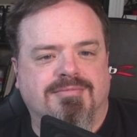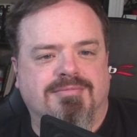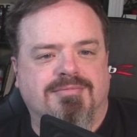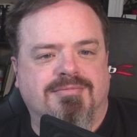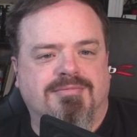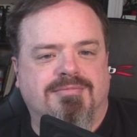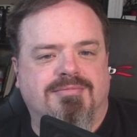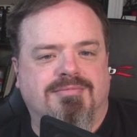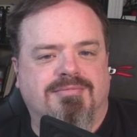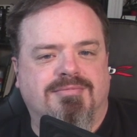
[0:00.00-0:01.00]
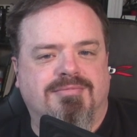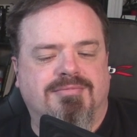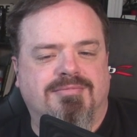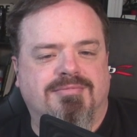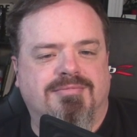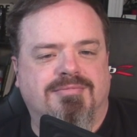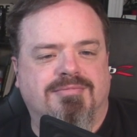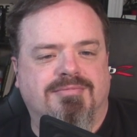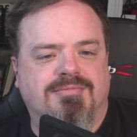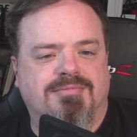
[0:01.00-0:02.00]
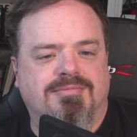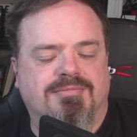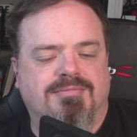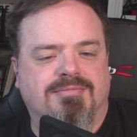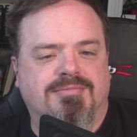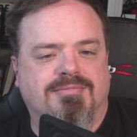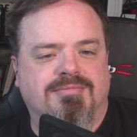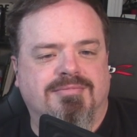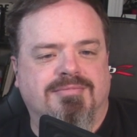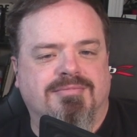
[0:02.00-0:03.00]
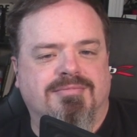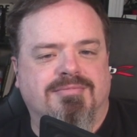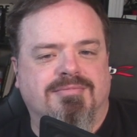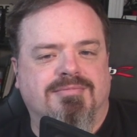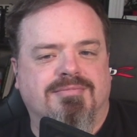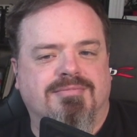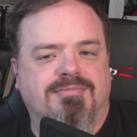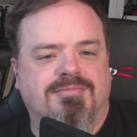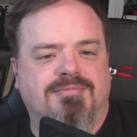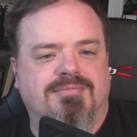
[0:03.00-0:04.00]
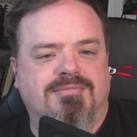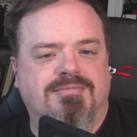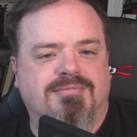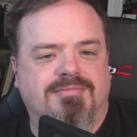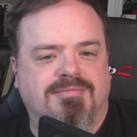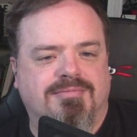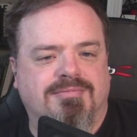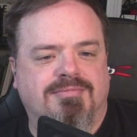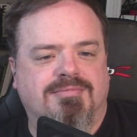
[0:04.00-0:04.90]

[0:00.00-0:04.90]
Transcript: (silent)